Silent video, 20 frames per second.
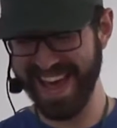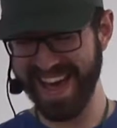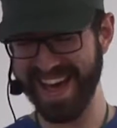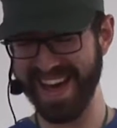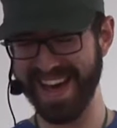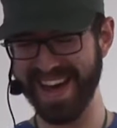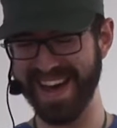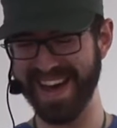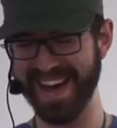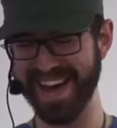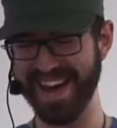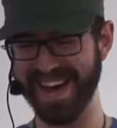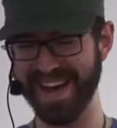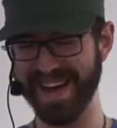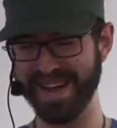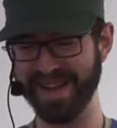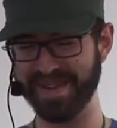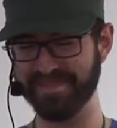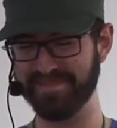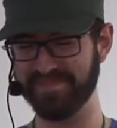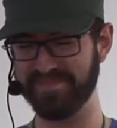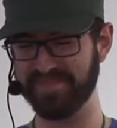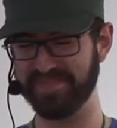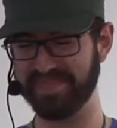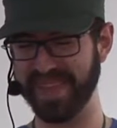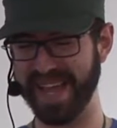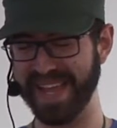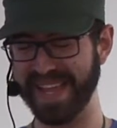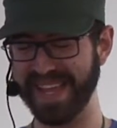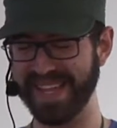
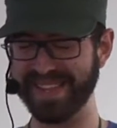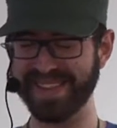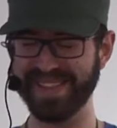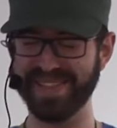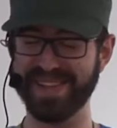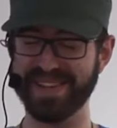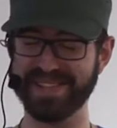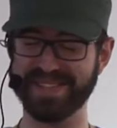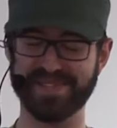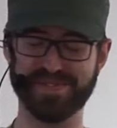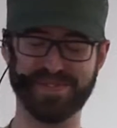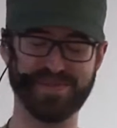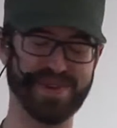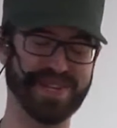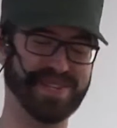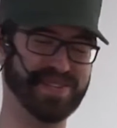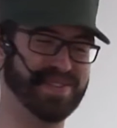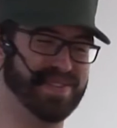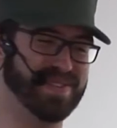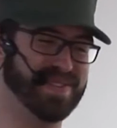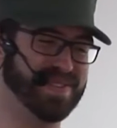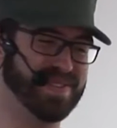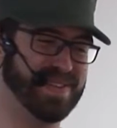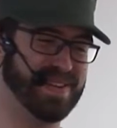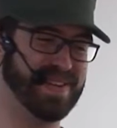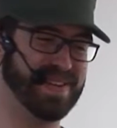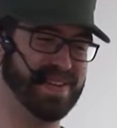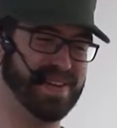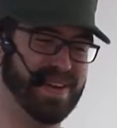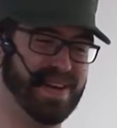I get lots of questions.
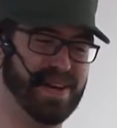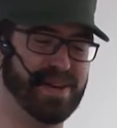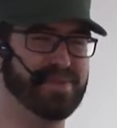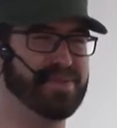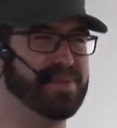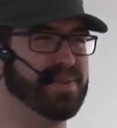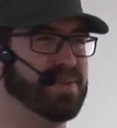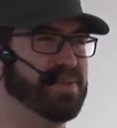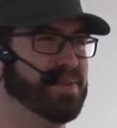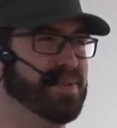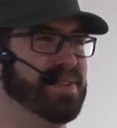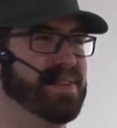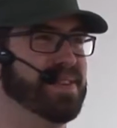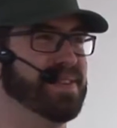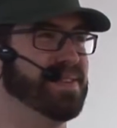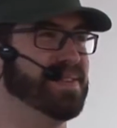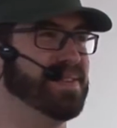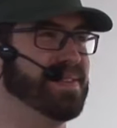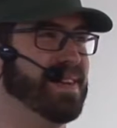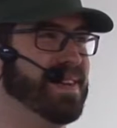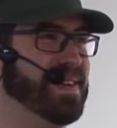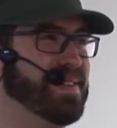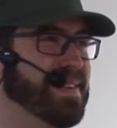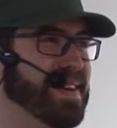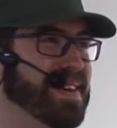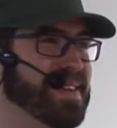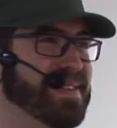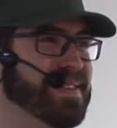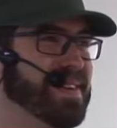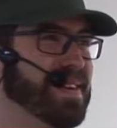How do you do this?
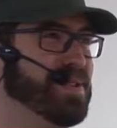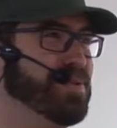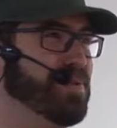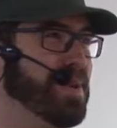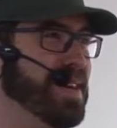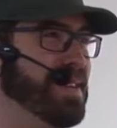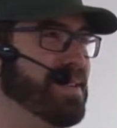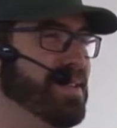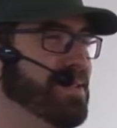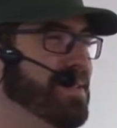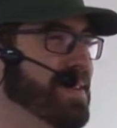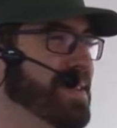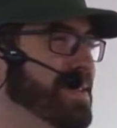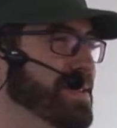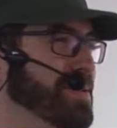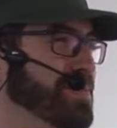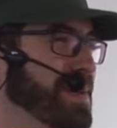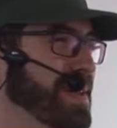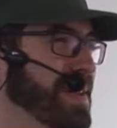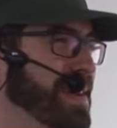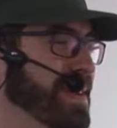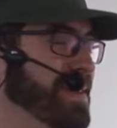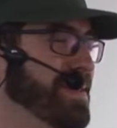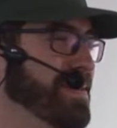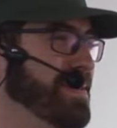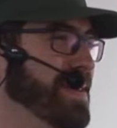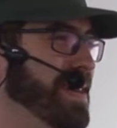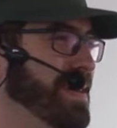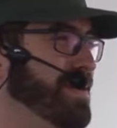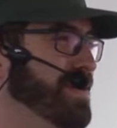I tried doing this, but
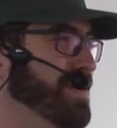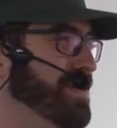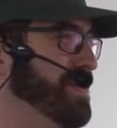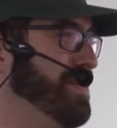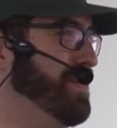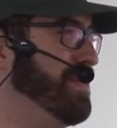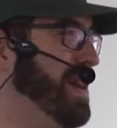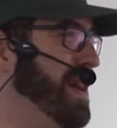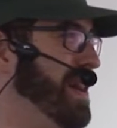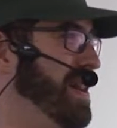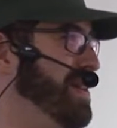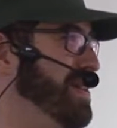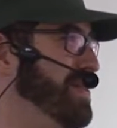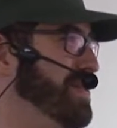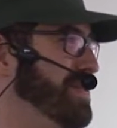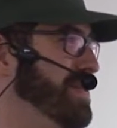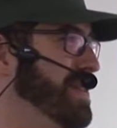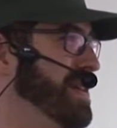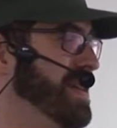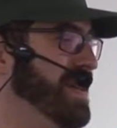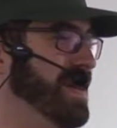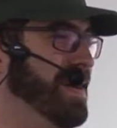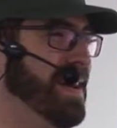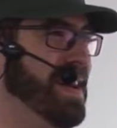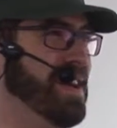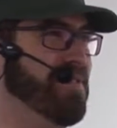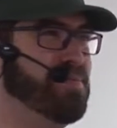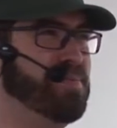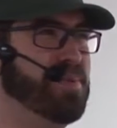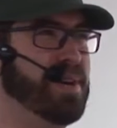I don't know how. I
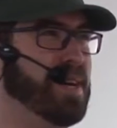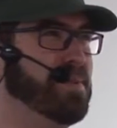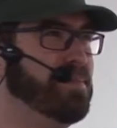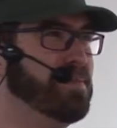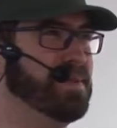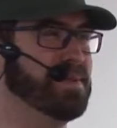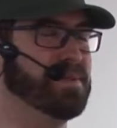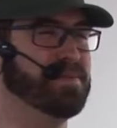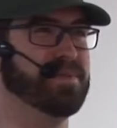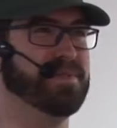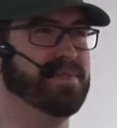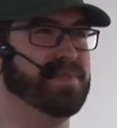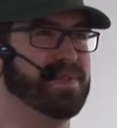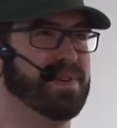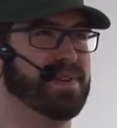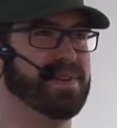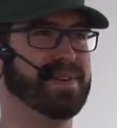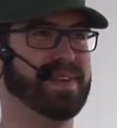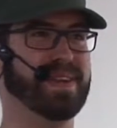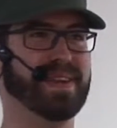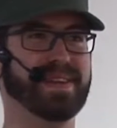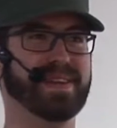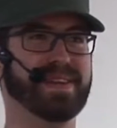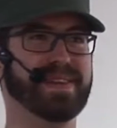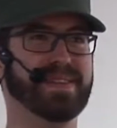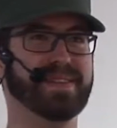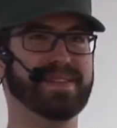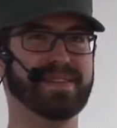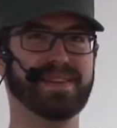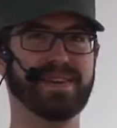have problems with starting.
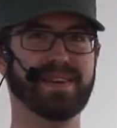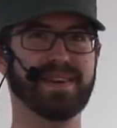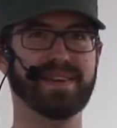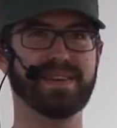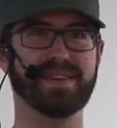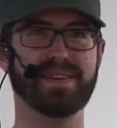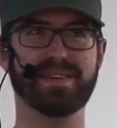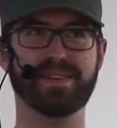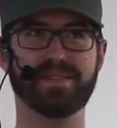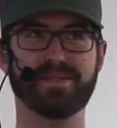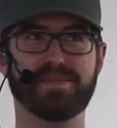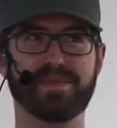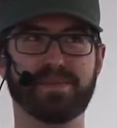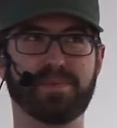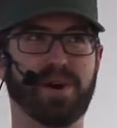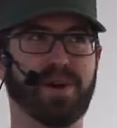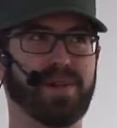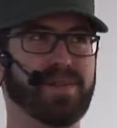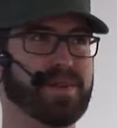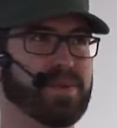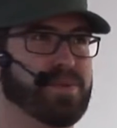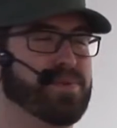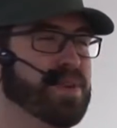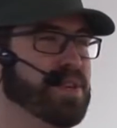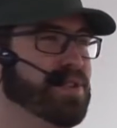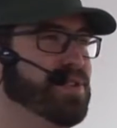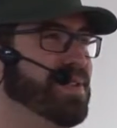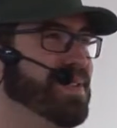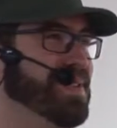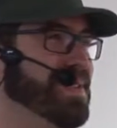And from all the
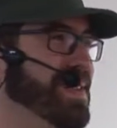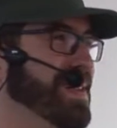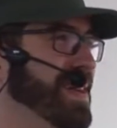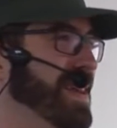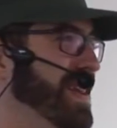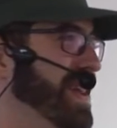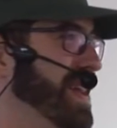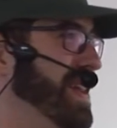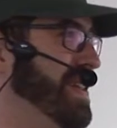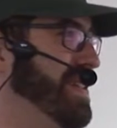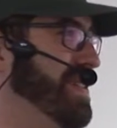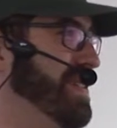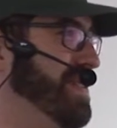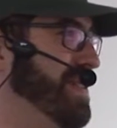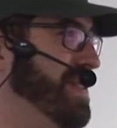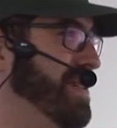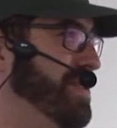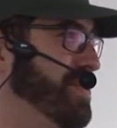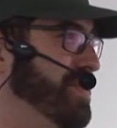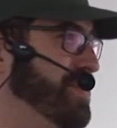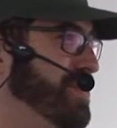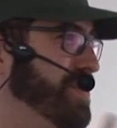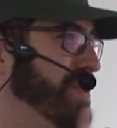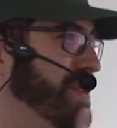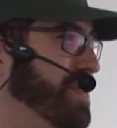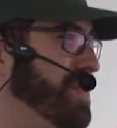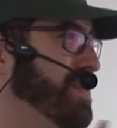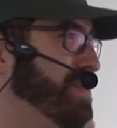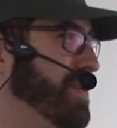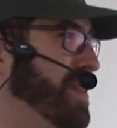questions that I get, there are
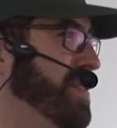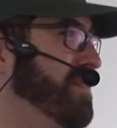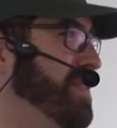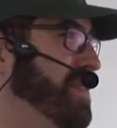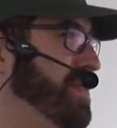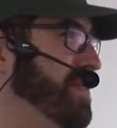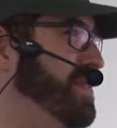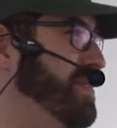usually 3 very